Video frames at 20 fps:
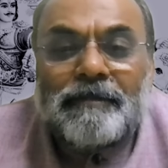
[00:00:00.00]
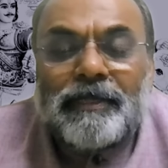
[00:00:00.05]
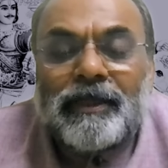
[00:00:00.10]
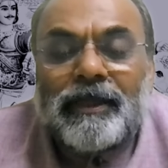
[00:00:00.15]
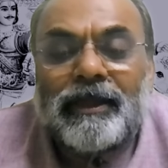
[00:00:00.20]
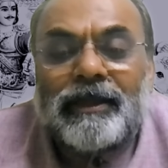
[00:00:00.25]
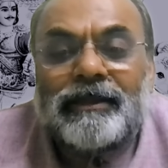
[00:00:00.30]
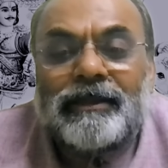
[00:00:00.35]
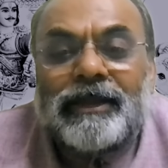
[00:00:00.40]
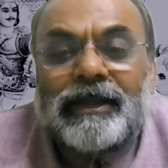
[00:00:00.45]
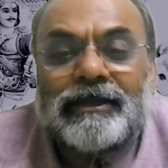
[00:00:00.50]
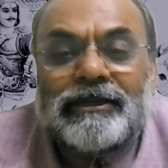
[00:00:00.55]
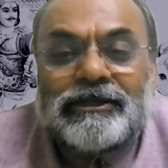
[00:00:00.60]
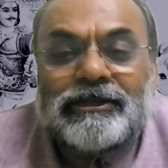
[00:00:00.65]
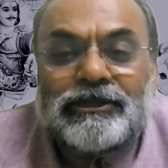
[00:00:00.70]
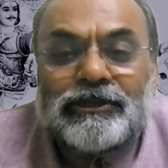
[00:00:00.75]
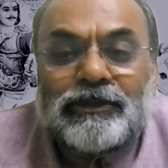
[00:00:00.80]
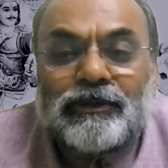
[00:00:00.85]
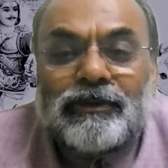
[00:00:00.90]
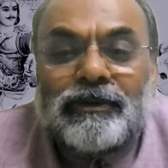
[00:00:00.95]
And that
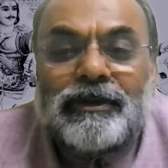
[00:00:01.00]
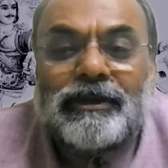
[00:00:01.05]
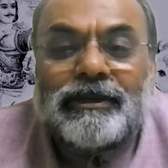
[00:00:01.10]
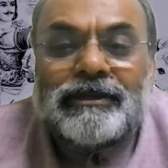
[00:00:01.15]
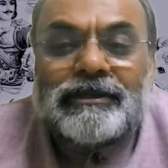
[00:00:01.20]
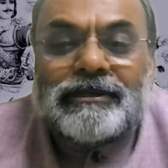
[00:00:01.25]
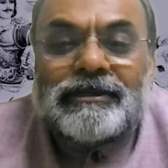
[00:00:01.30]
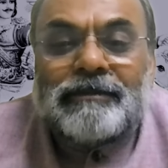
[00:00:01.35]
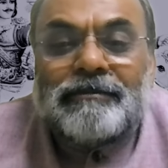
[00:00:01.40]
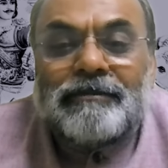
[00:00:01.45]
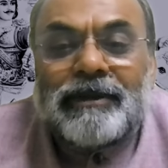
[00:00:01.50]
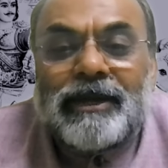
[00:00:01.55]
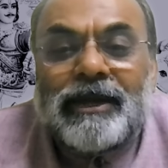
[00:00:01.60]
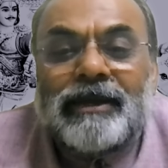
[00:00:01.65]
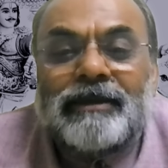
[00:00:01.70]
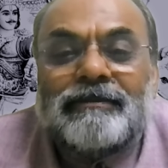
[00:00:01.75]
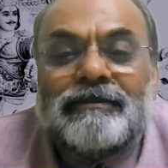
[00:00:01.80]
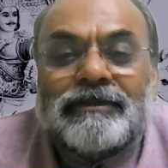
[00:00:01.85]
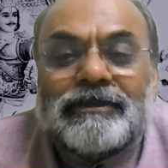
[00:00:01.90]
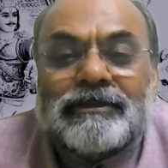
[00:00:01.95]
story is
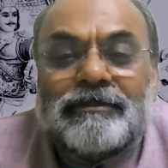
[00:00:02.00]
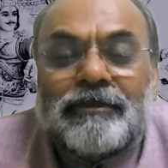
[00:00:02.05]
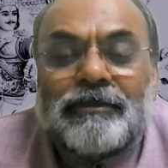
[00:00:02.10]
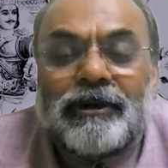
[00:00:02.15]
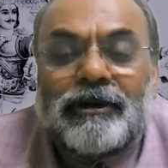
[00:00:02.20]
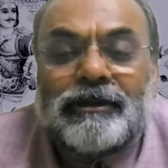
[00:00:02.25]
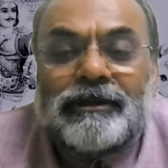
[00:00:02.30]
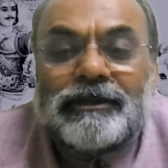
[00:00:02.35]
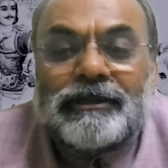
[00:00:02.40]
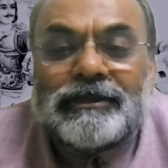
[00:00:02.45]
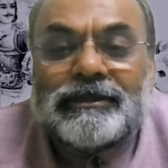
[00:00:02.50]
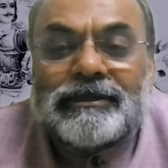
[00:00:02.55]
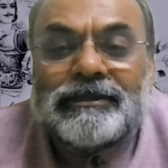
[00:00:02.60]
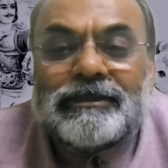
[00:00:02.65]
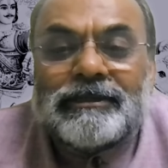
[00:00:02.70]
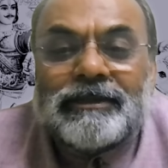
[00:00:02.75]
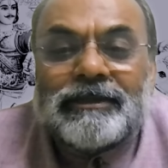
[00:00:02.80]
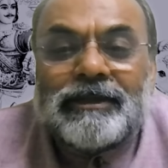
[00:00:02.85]
sometimes bothers